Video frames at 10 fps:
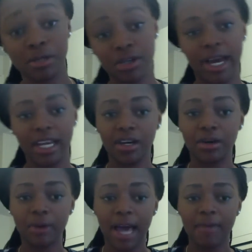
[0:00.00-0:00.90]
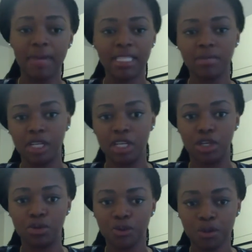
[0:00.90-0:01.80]
So I know I met somebody
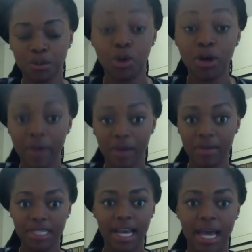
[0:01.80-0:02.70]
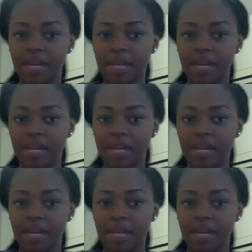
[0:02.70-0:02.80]
who was from Norway one time,